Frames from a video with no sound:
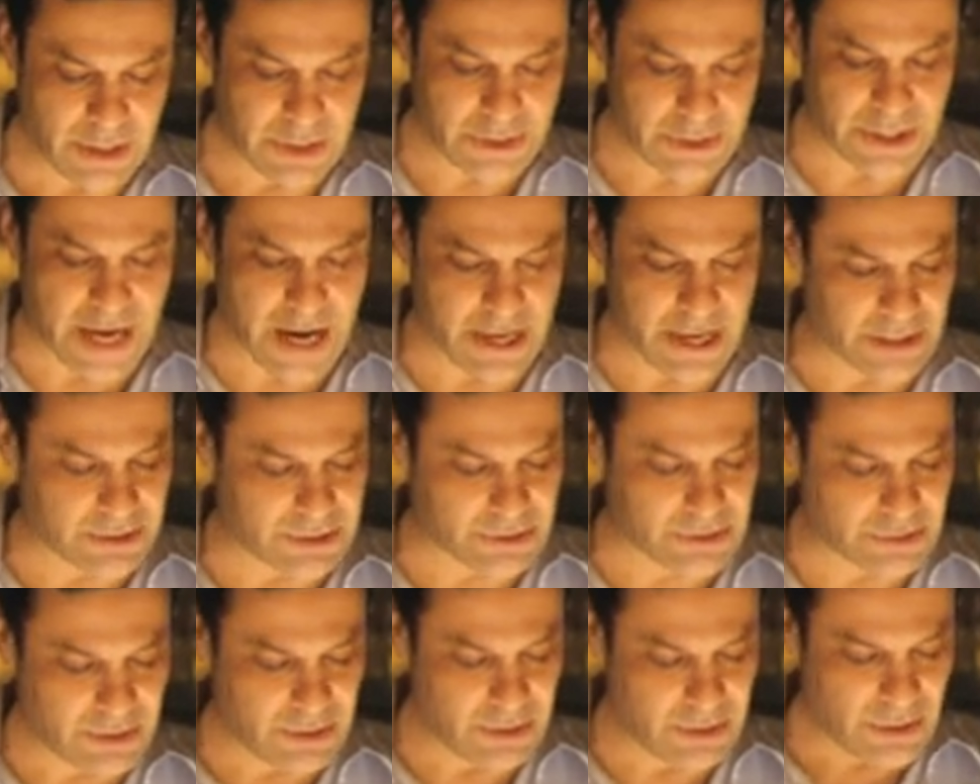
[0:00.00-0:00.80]

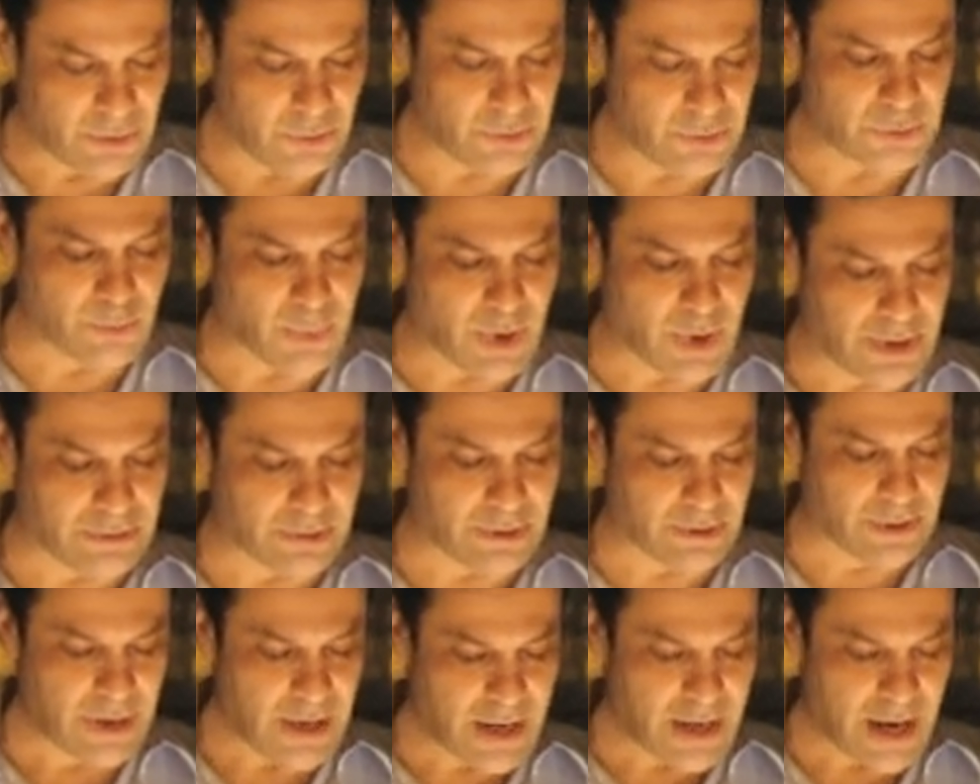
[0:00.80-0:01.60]
Janice, whose
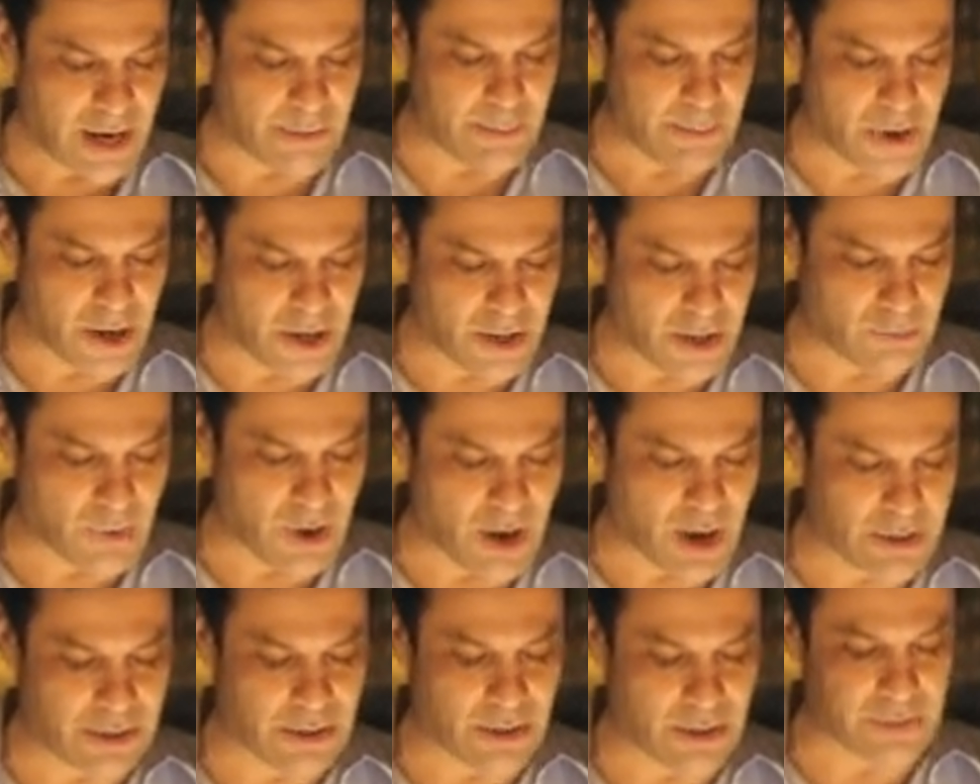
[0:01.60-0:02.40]
mother had married
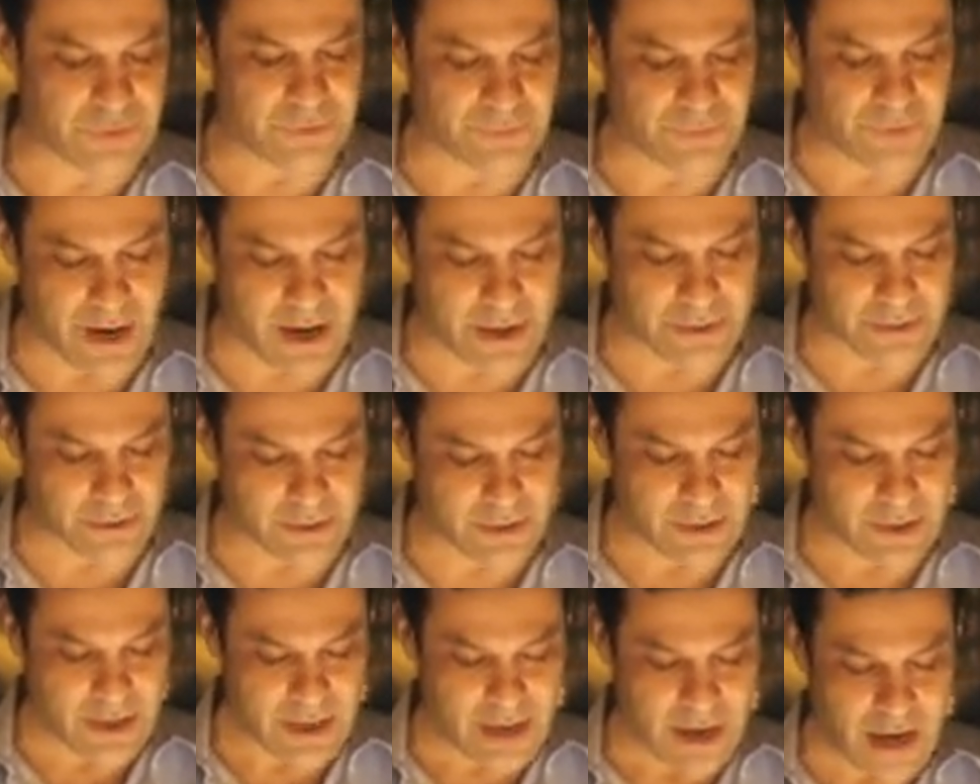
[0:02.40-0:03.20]
Raquel's
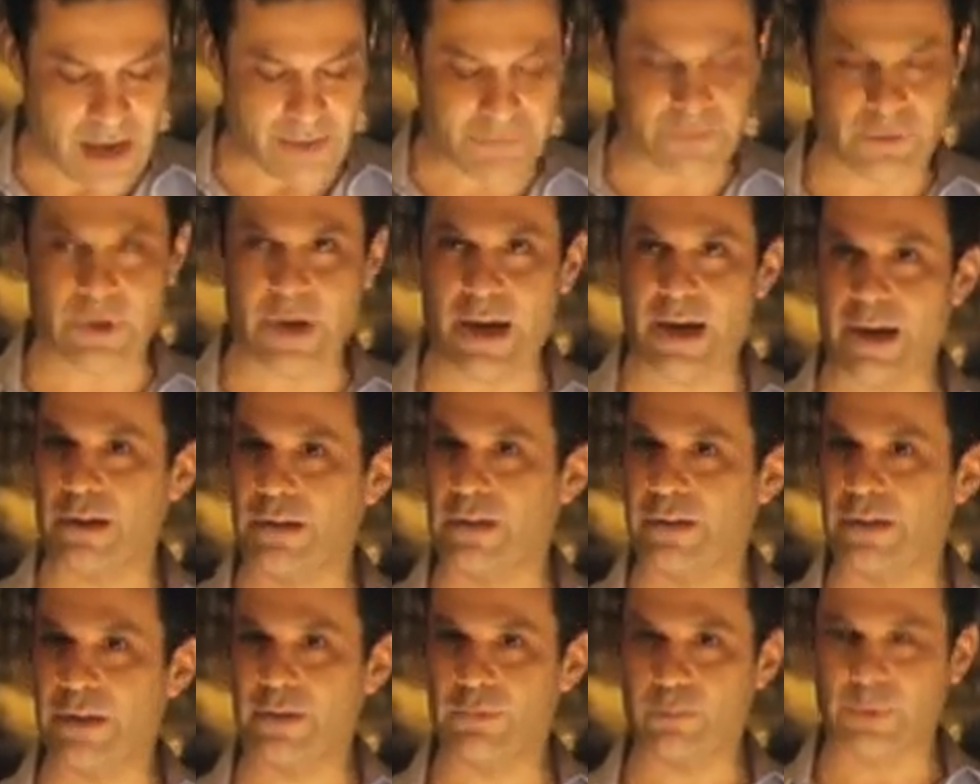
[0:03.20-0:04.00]
father after
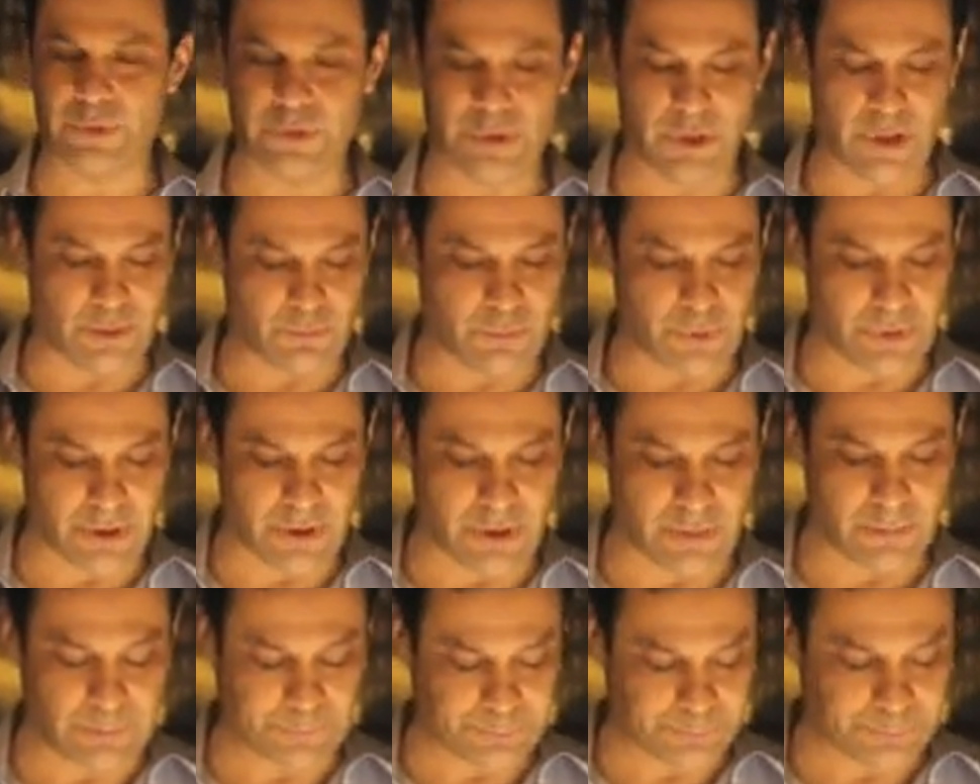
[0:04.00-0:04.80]
Anna Lynn was done with him.